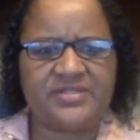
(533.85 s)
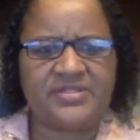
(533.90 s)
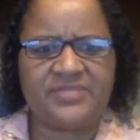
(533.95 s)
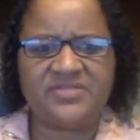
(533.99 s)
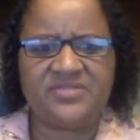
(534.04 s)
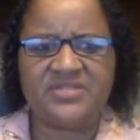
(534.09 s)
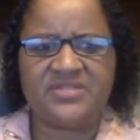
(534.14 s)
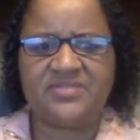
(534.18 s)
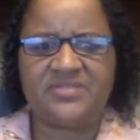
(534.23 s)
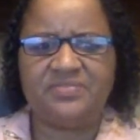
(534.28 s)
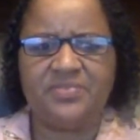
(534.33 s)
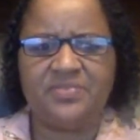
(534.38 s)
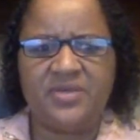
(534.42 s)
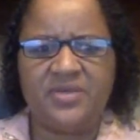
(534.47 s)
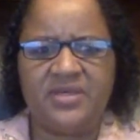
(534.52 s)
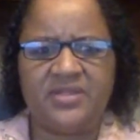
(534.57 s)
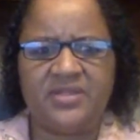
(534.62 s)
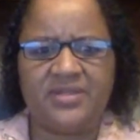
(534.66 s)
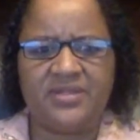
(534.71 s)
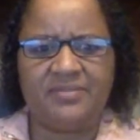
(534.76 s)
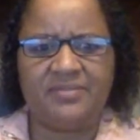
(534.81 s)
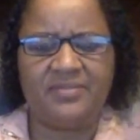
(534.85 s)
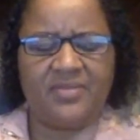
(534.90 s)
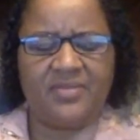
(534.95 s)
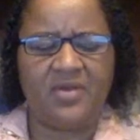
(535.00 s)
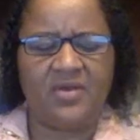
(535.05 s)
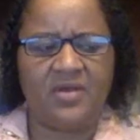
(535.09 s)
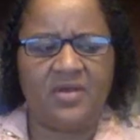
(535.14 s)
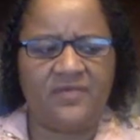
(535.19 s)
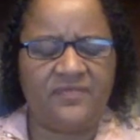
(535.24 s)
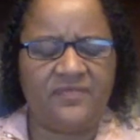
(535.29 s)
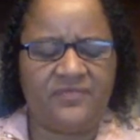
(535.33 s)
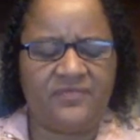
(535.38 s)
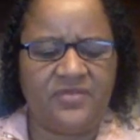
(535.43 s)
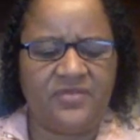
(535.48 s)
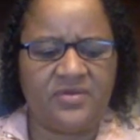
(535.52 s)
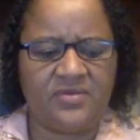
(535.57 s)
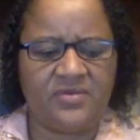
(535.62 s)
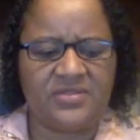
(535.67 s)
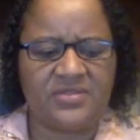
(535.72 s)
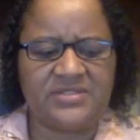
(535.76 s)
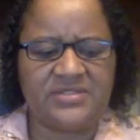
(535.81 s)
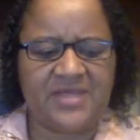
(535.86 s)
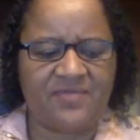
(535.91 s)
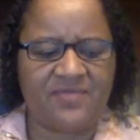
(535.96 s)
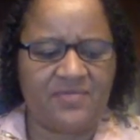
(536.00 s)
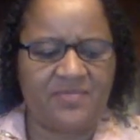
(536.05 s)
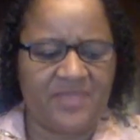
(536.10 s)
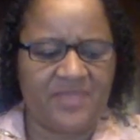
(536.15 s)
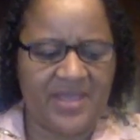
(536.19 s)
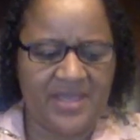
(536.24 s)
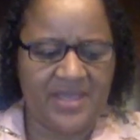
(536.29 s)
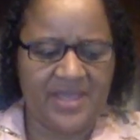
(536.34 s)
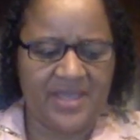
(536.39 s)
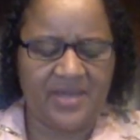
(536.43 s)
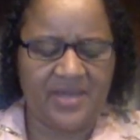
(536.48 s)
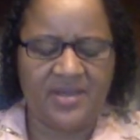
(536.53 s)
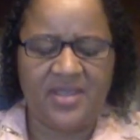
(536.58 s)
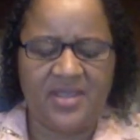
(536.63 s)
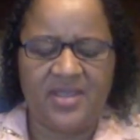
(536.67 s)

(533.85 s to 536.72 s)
I'm just putting them off, the top of my head.